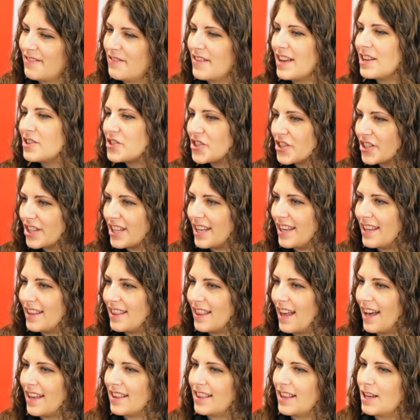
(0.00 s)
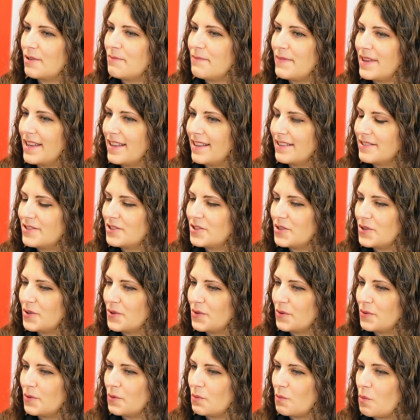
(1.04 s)
eventually that led me
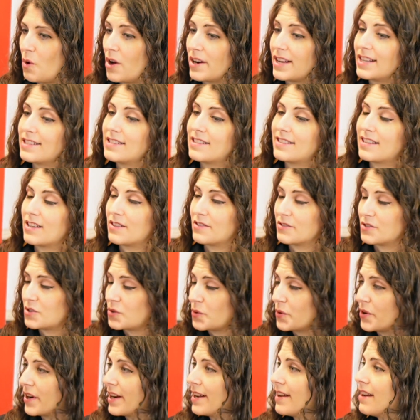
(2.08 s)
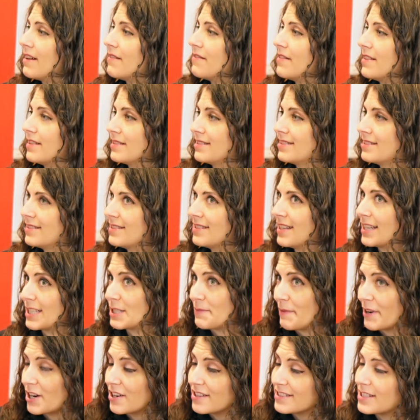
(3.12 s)
to wanting to tell the story of this
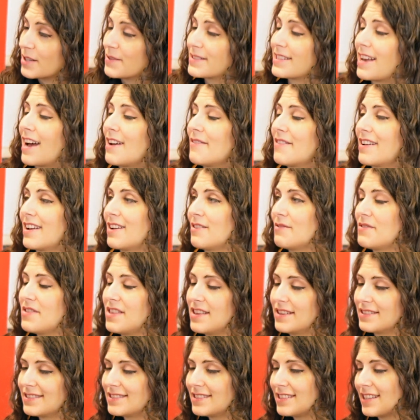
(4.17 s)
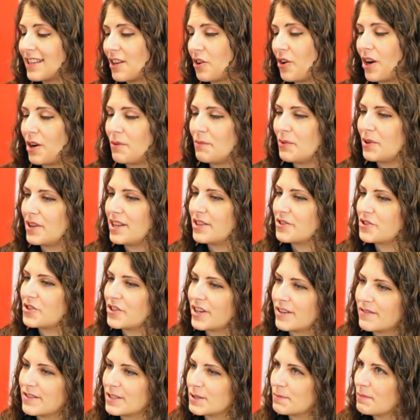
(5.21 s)
experience I was having, of this incredible
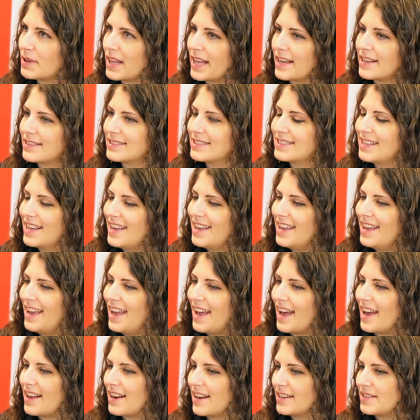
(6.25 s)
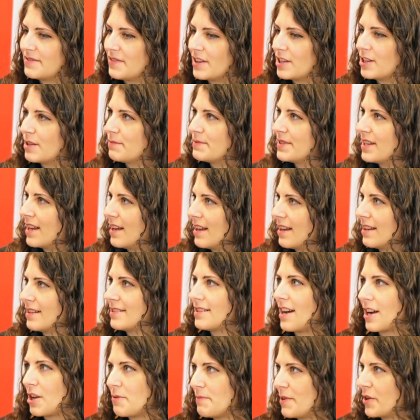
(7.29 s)
history of this place. And I developed a
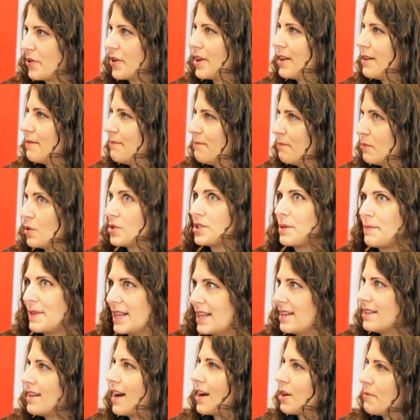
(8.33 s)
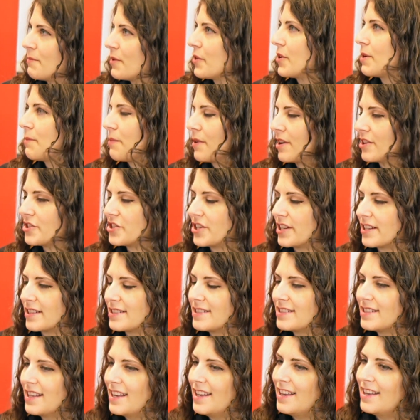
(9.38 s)
multimedia documentary
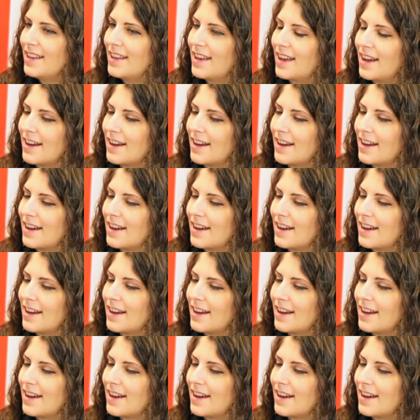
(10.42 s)
project